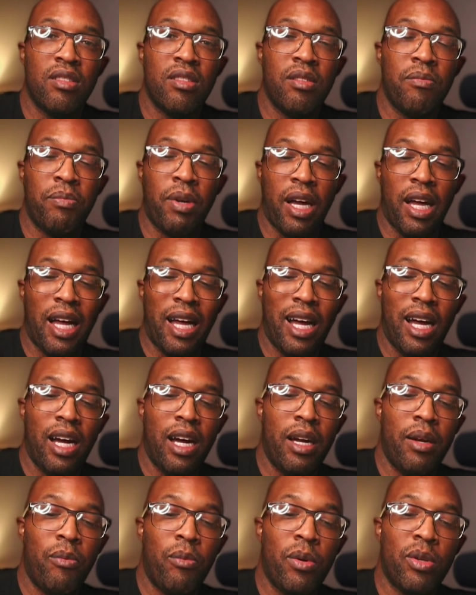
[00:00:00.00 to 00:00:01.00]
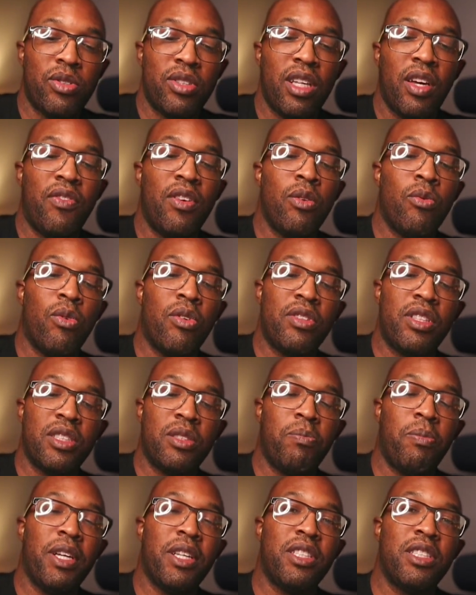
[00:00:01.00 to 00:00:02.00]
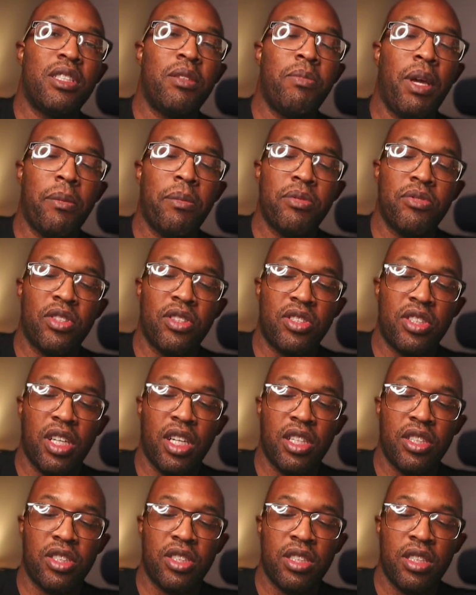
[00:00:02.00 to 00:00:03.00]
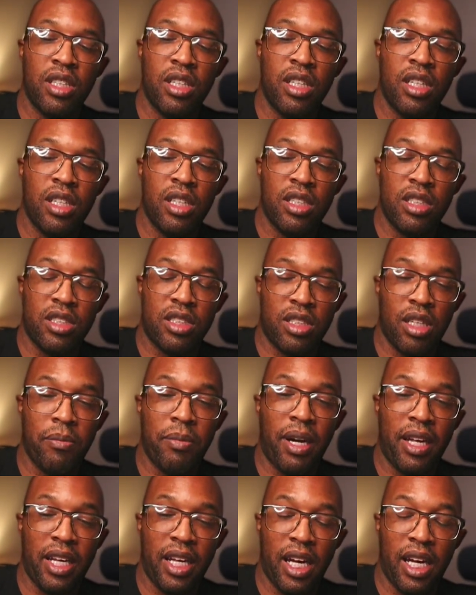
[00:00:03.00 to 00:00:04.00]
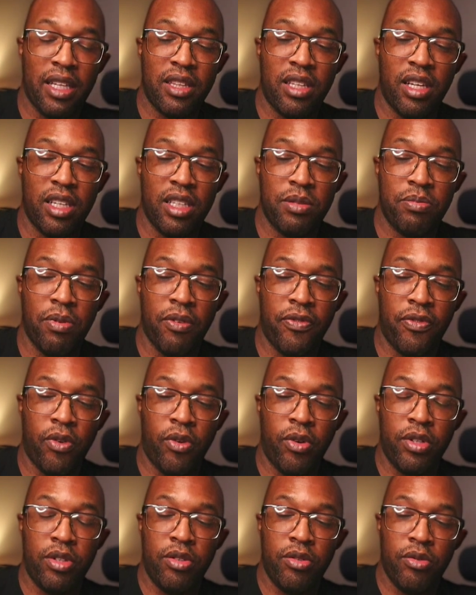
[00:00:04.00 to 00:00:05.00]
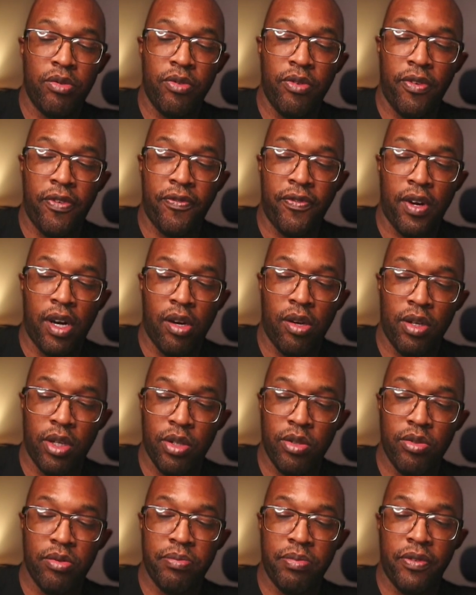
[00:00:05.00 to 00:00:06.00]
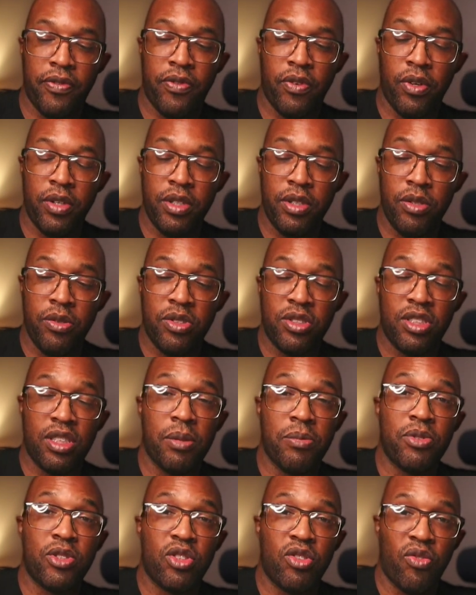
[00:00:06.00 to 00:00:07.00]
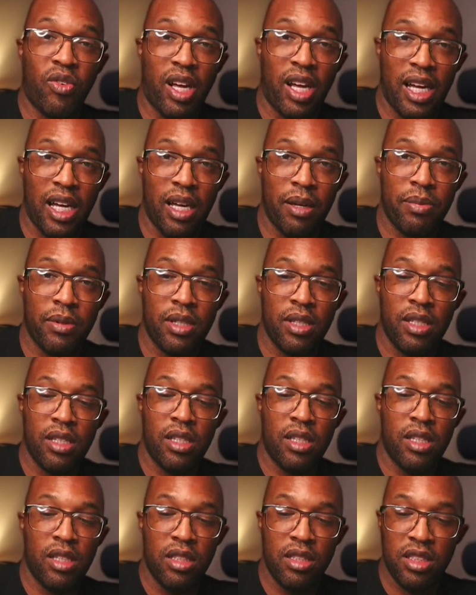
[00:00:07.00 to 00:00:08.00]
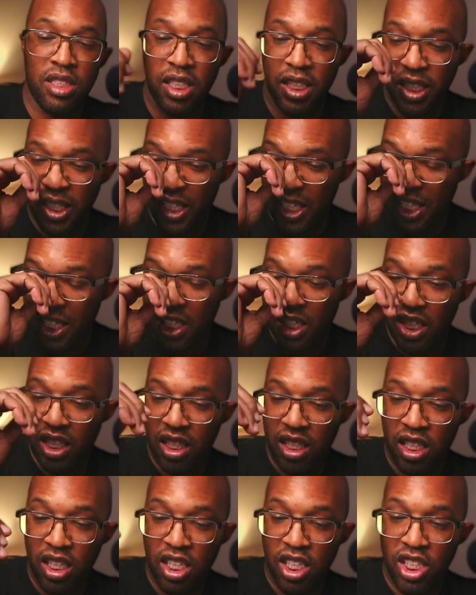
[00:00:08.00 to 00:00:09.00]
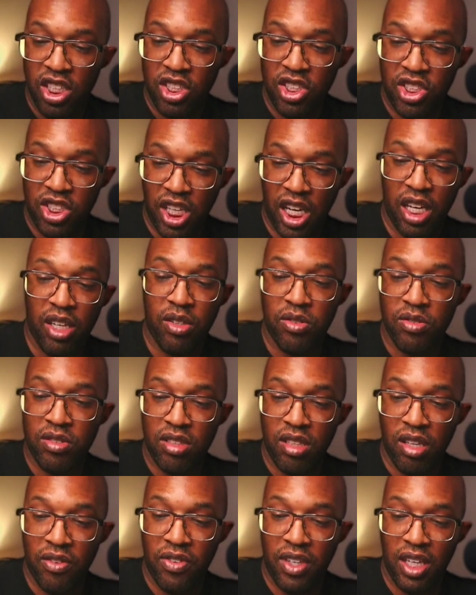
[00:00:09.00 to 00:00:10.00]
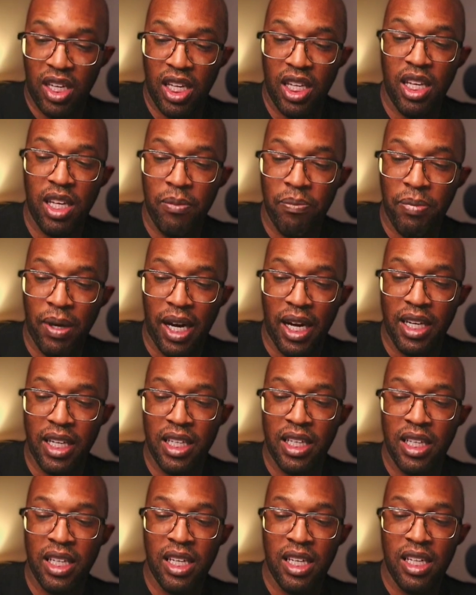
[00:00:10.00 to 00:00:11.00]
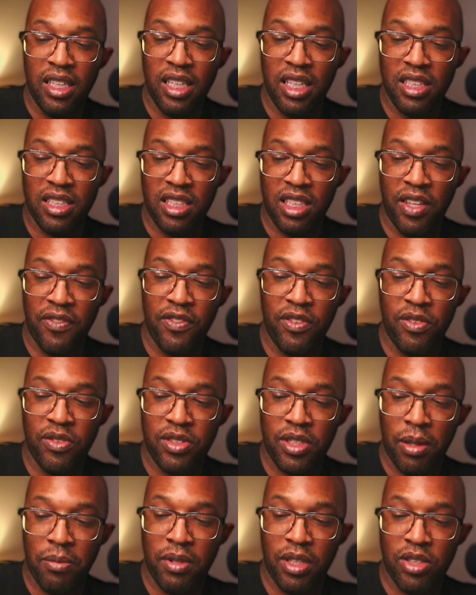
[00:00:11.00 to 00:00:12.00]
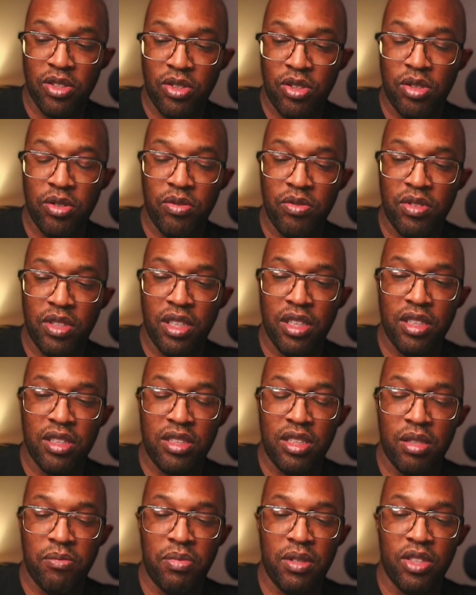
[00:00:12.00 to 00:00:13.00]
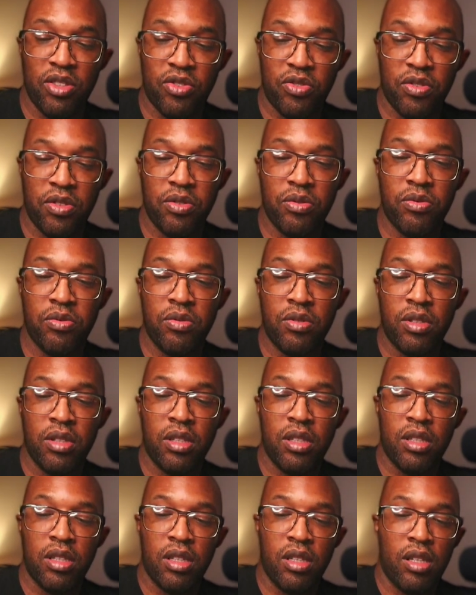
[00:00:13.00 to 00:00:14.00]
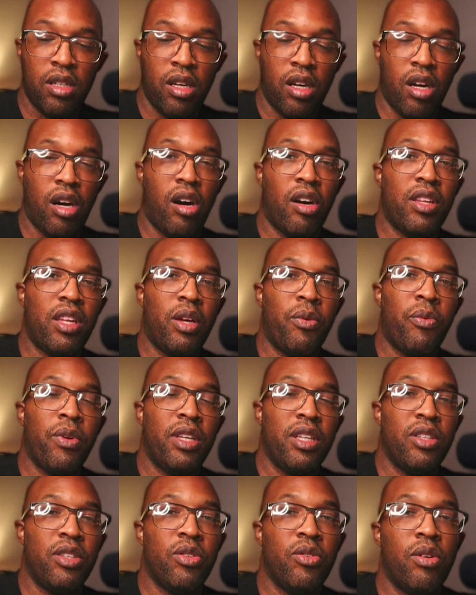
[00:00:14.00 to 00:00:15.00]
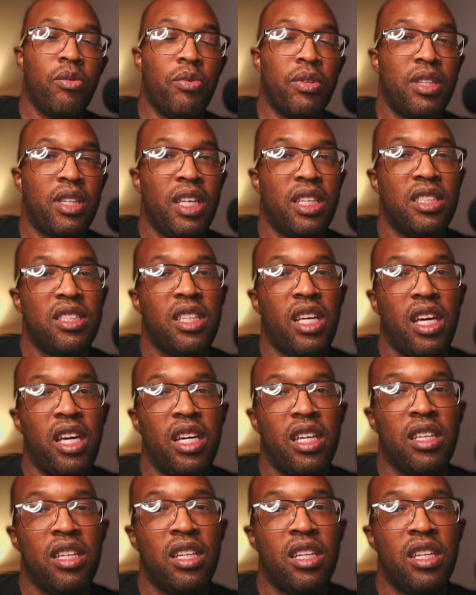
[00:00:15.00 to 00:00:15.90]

But I most definitely want this message to be able to touch somebody out there. It's before you follow, before you subscribe to any channels of anybody that's giving you something that's too good to be true, are they really doing what they say